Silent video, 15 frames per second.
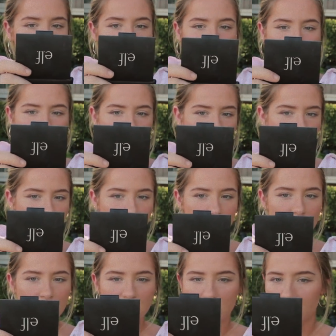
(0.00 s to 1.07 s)
Okay, I think
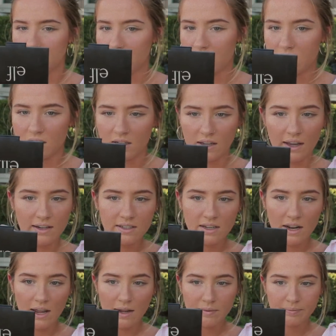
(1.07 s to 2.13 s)
that's as good as it's gonna get
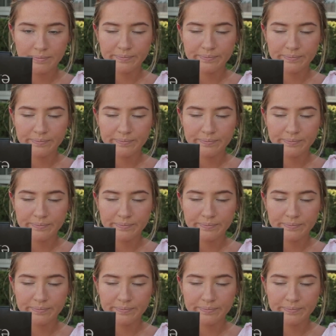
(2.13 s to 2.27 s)
today.